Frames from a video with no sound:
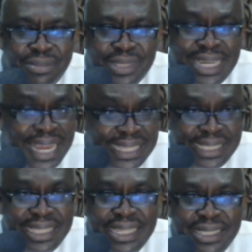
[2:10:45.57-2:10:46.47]
Christ
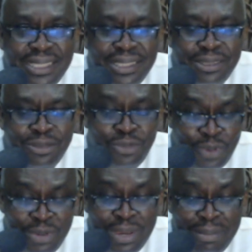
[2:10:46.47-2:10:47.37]
said,
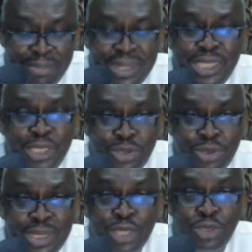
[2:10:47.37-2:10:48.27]
when you embrace the
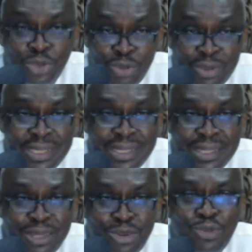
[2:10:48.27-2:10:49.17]
truth, the truth
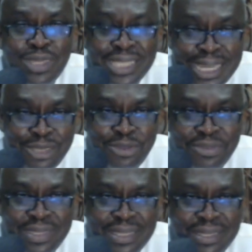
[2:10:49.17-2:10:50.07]
will set you free.